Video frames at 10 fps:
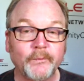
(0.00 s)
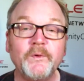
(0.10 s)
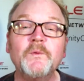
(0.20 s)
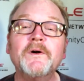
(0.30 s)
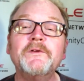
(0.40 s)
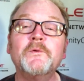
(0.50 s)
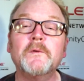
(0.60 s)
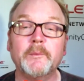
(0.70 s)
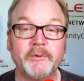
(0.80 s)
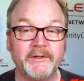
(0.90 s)
We want
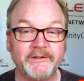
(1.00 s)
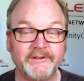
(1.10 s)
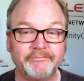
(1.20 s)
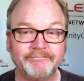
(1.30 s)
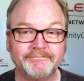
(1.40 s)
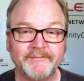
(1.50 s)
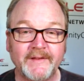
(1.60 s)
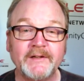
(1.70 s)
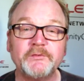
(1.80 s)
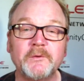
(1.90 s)
your opinion.
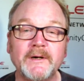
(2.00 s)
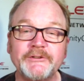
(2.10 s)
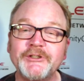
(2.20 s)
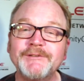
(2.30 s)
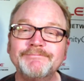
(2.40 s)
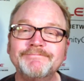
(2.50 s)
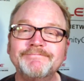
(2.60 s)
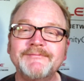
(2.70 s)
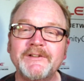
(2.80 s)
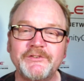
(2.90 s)
Thanks for watching,
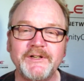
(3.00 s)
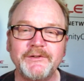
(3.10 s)
and stay